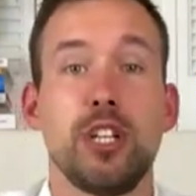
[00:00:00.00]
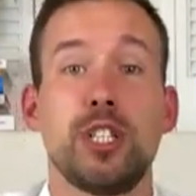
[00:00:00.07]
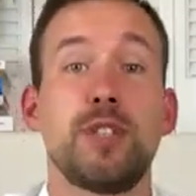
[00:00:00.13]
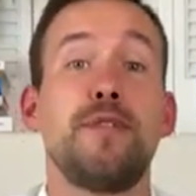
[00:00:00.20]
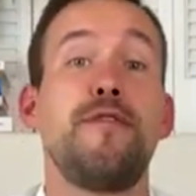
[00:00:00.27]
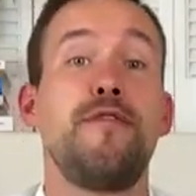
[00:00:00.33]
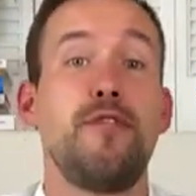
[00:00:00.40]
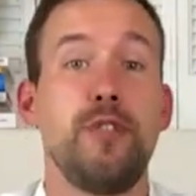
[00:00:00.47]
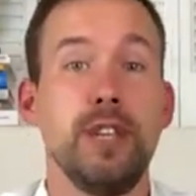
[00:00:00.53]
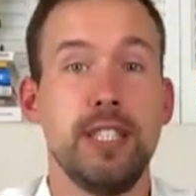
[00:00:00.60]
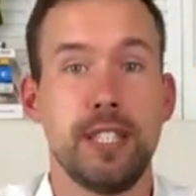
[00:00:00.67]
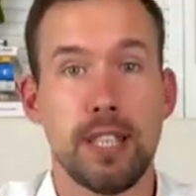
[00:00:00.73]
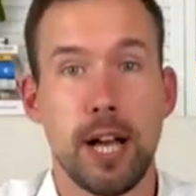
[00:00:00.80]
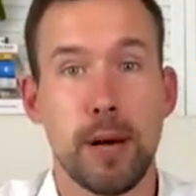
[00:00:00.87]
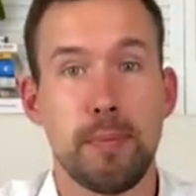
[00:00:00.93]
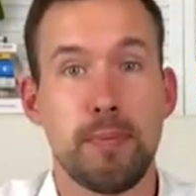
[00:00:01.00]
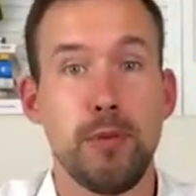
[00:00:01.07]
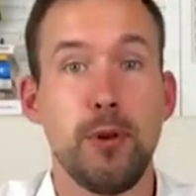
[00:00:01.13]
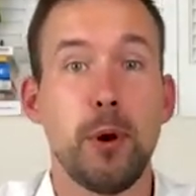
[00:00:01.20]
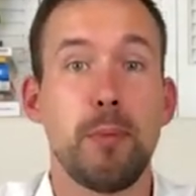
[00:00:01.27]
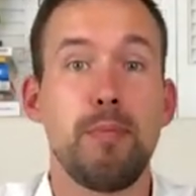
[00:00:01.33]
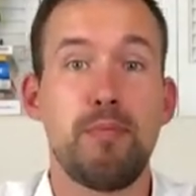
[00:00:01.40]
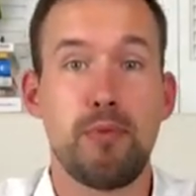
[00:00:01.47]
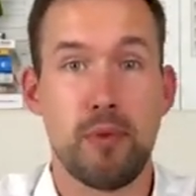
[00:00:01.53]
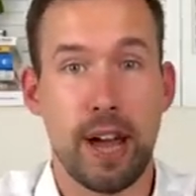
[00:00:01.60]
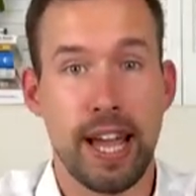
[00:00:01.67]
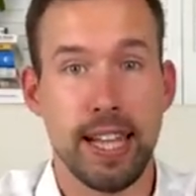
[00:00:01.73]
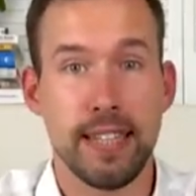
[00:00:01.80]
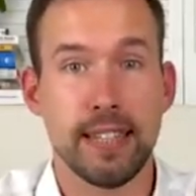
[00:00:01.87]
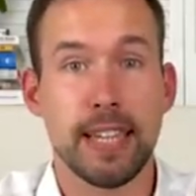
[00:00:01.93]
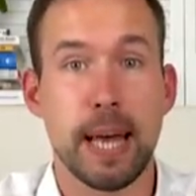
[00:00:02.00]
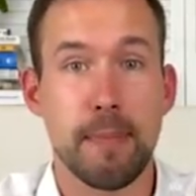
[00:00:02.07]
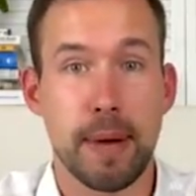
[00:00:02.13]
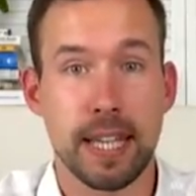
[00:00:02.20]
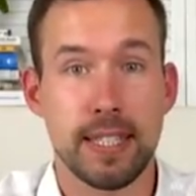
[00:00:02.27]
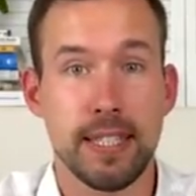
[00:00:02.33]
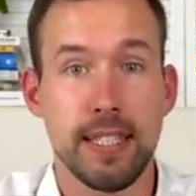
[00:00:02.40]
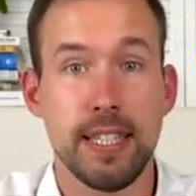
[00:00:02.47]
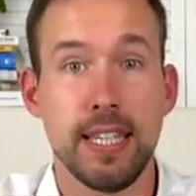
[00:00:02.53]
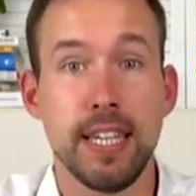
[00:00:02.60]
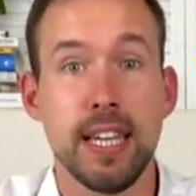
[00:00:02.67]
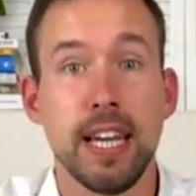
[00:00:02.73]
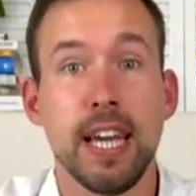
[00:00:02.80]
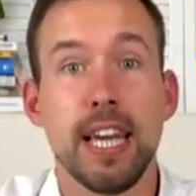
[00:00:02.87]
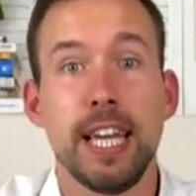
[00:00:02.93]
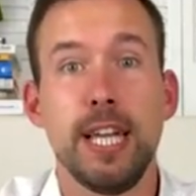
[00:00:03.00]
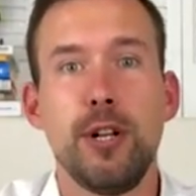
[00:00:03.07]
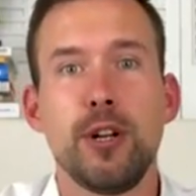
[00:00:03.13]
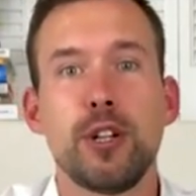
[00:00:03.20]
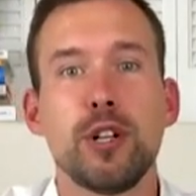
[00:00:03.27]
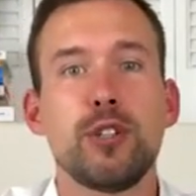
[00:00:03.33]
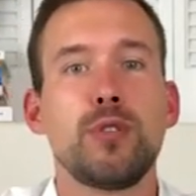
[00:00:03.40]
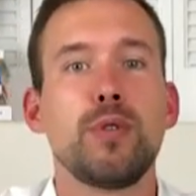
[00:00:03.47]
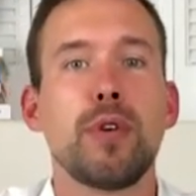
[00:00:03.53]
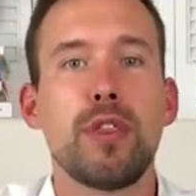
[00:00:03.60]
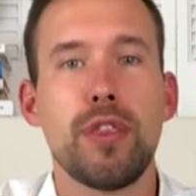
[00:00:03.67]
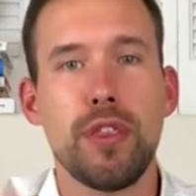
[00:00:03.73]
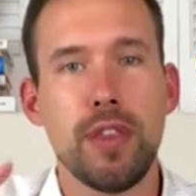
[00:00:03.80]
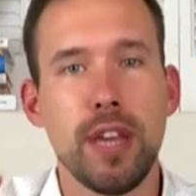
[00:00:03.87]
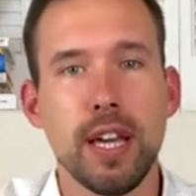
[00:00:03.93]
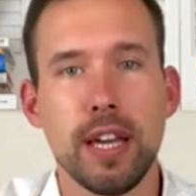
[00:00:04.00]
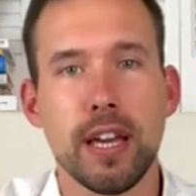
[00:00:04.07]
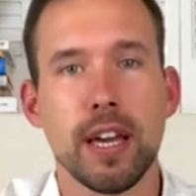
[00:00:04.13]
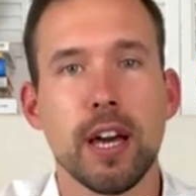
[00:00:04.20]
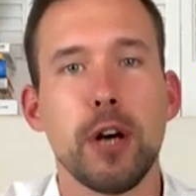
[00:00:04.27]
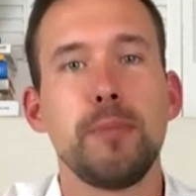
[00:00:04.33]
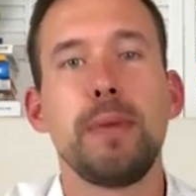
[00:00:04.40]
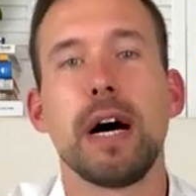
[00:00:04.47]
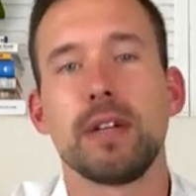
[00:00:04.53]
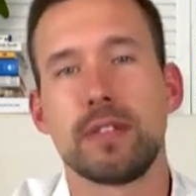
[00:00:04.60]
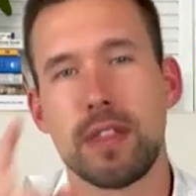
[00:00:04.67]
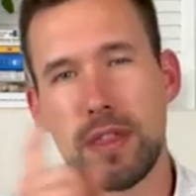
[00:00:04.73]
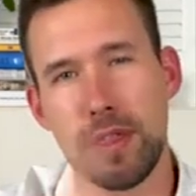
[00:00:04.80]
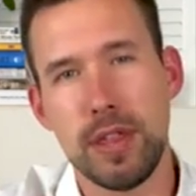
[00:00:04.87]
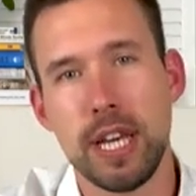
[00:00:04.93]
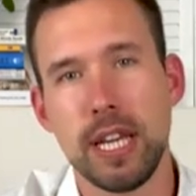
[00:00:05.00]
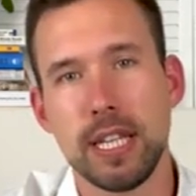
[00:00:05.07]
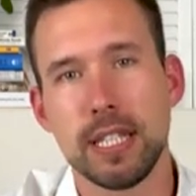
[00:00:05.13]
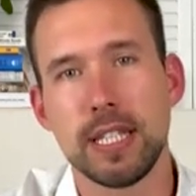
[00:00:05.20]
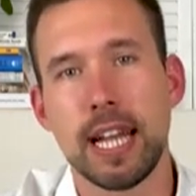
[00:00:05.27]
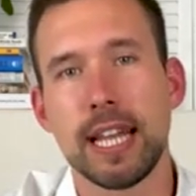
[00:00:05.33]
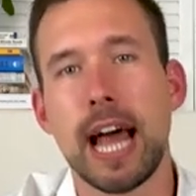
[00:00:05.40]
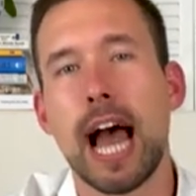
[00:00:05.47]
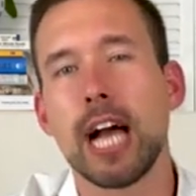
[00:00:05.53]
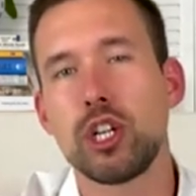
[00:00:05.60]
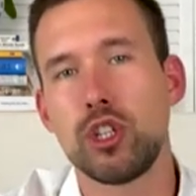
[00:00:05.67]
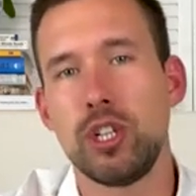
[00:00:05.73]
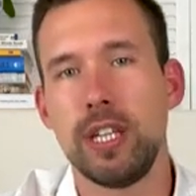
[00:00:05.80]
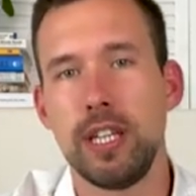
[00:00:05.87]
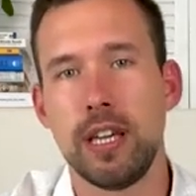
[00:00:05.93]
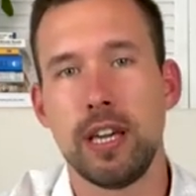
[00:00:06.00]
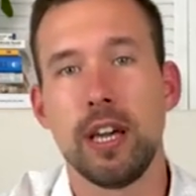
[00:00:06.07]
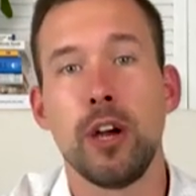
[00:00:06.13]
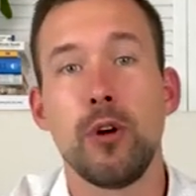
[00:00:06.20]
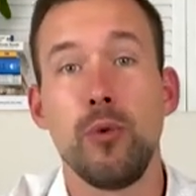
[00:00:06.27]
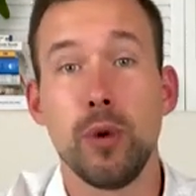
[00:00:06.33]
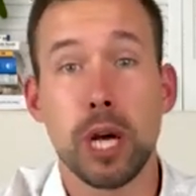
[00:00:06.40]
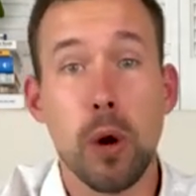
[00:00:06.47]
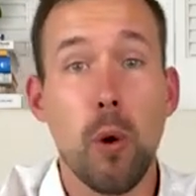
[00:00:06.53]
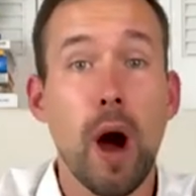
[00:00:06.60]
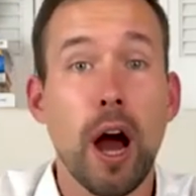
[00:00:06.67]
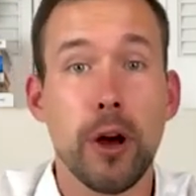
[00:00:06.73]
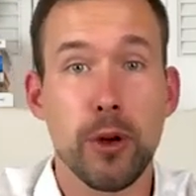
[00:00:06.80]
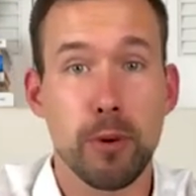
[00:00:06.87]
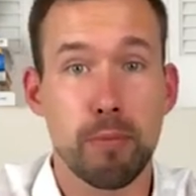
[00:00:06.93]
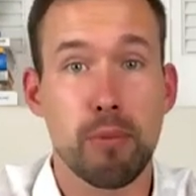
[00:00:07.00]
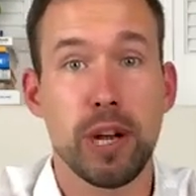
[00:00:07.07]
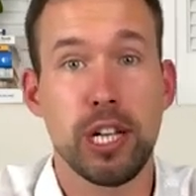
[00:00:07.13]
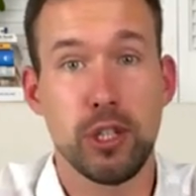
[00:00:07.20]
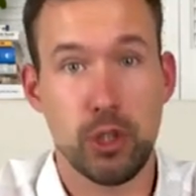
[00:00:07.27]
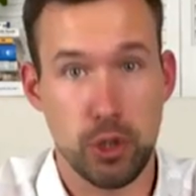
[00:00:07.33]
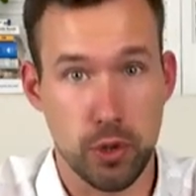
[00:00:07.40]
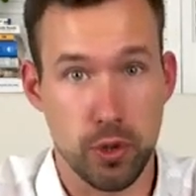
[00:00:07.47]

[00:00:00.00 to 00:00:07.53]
just frees up your brain capacity in order to think about things that actually require your brain